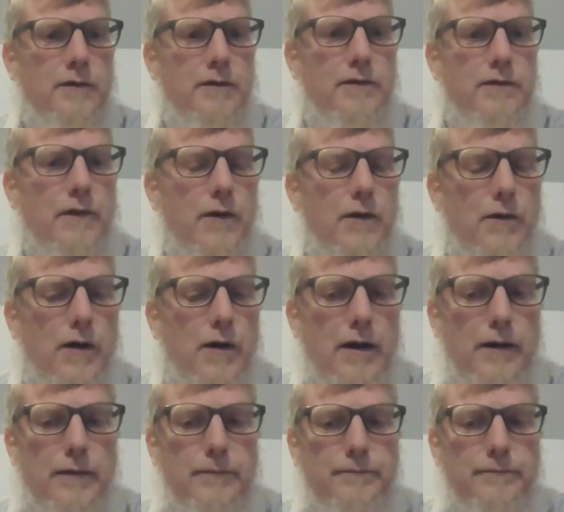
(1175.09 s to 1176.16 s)
So
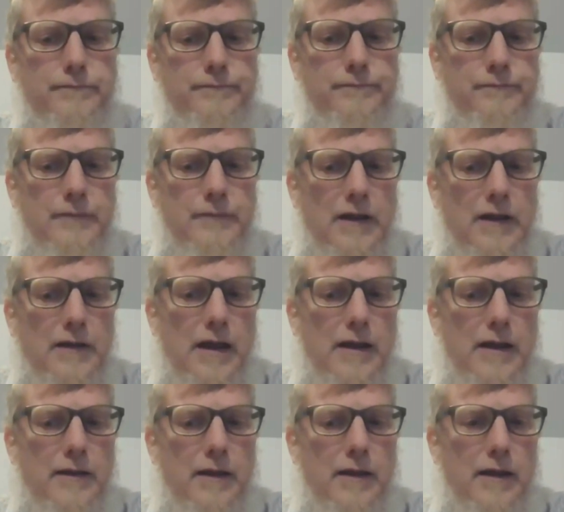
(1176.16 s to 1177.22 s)

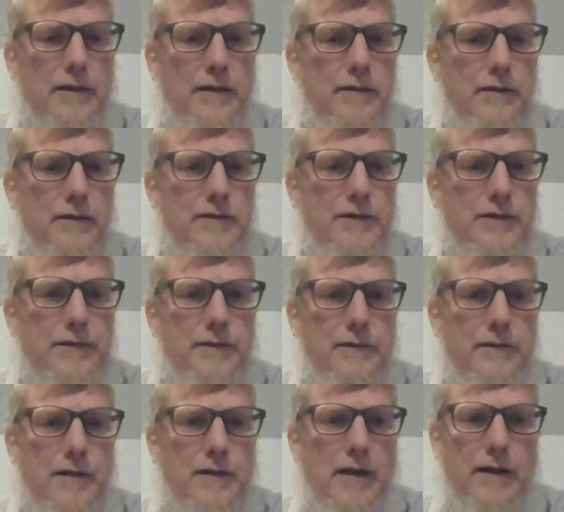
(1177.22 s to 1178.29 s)
that just
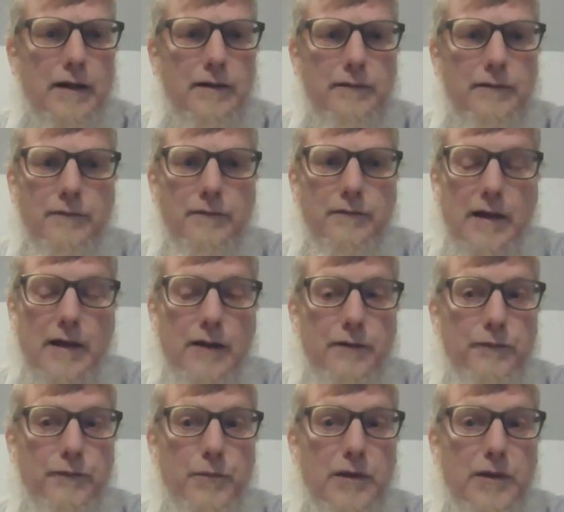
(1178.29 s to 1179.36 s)
kind of sounded
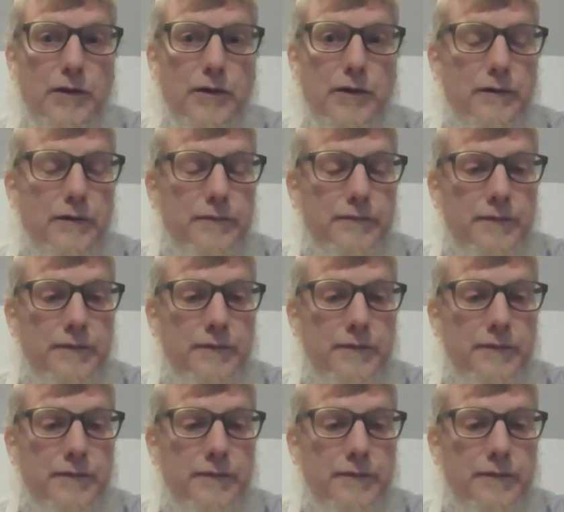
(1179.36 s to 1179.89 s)
familiar.